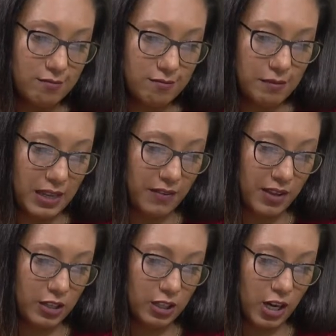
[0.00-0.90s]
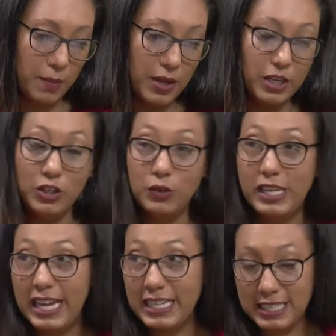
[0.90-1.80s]
think of very much, Carmen,
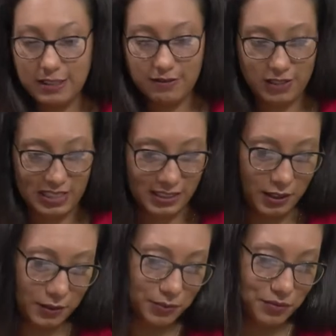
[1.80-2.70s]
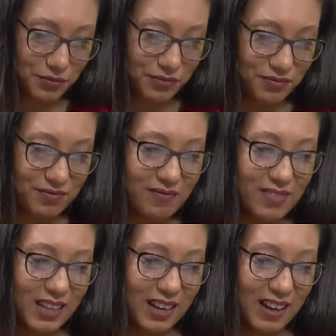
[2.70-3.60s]
Unitedville. Oh, wow.
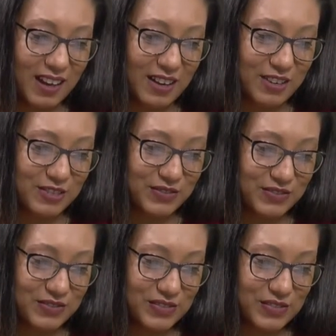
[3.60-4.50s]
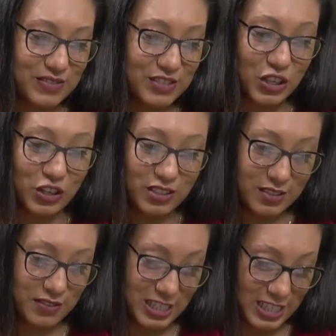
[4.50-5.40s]
Um,
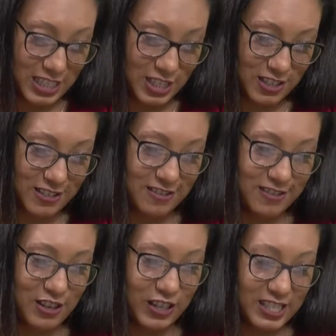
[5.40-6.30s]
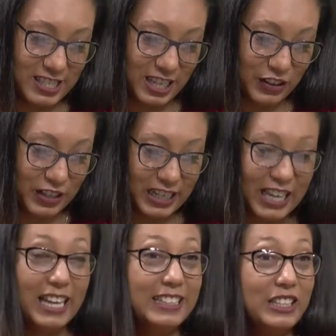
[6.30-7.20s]
Village, Dung in Stann Creek,
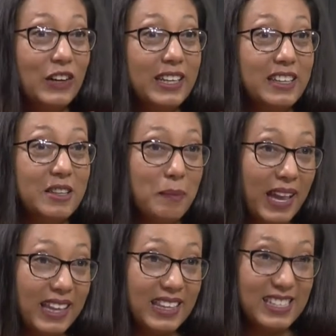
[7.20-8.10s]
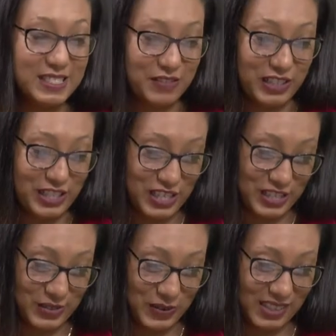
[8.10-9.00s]
Dung in Independence Village
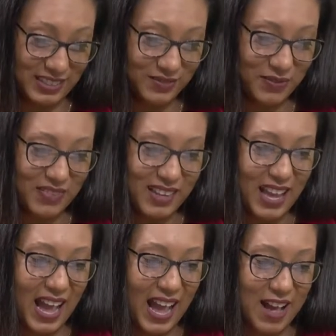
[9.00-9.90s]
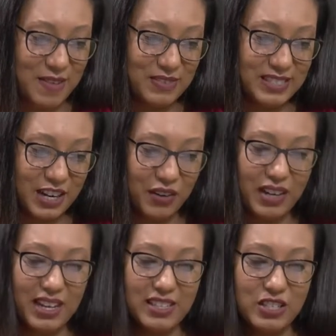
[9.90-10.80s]
as well and
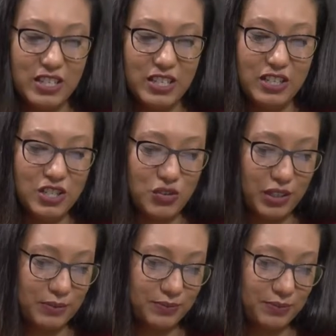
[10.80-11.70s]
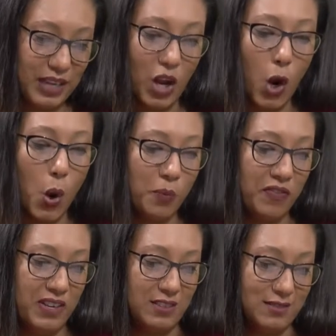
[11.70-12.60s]
Angrega and Toledo District, and
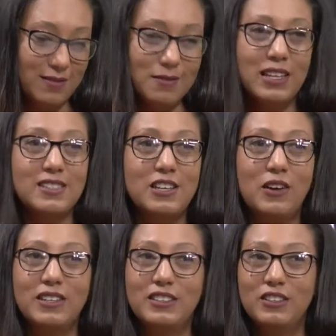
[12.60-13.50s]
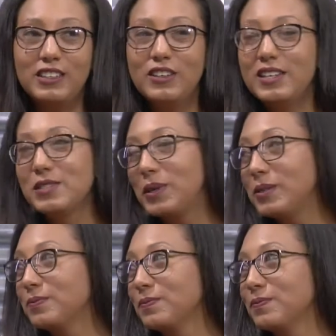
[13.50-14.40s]
Hopeville, that's down in Toledo as well.
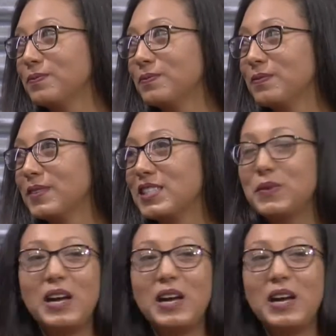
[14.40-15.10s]
So we